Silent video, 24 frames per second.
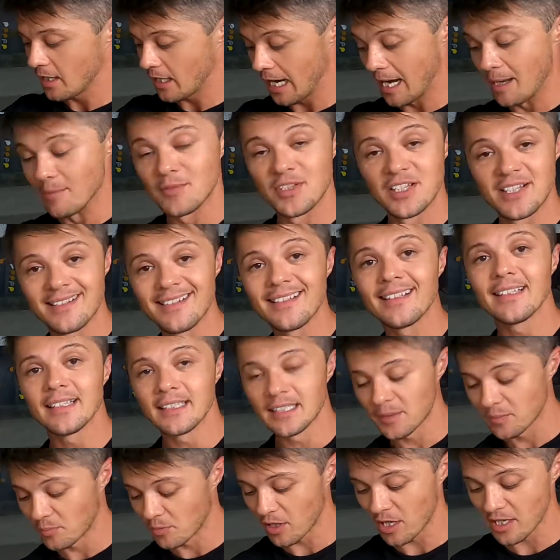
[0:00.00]
I'm still in
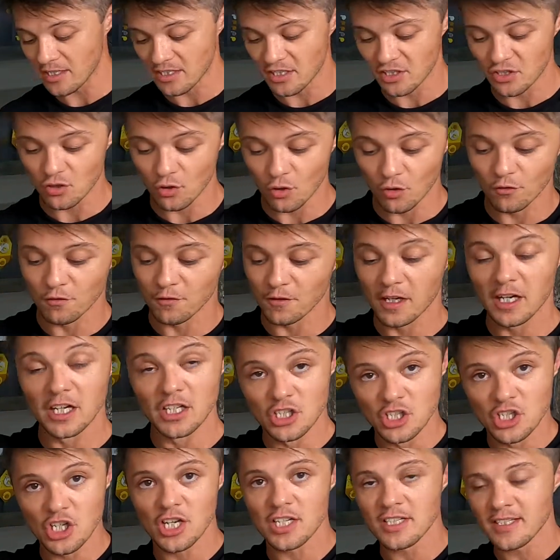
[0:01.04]
the process of
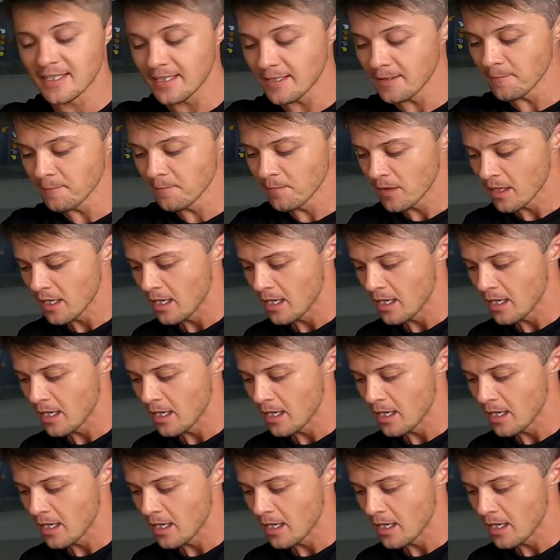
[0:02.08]
adjusting.